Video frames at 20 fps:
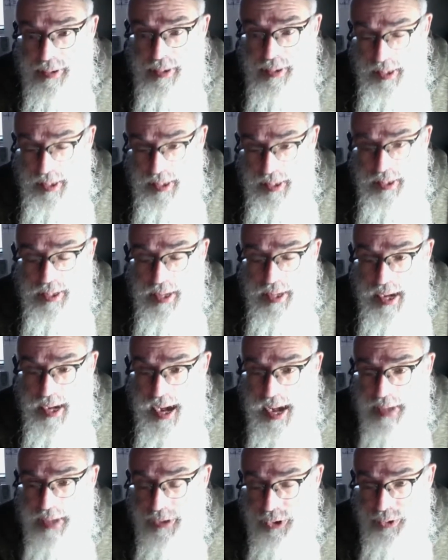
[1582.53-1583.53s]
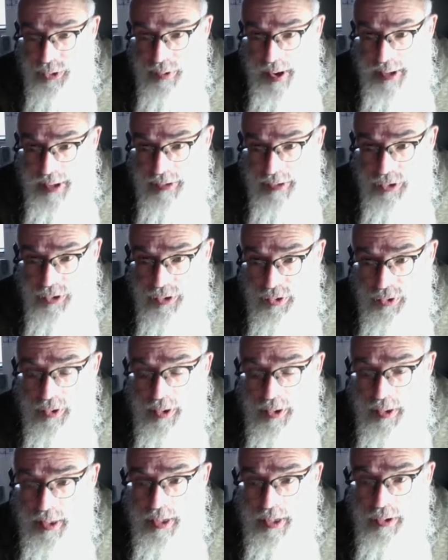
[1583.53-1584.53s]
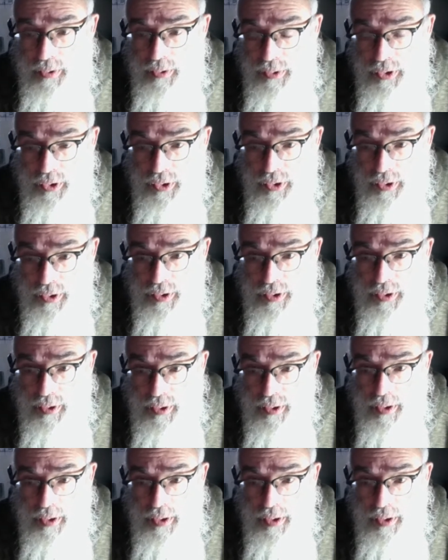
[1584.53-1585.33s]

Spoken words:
in contrast to the letter Yud,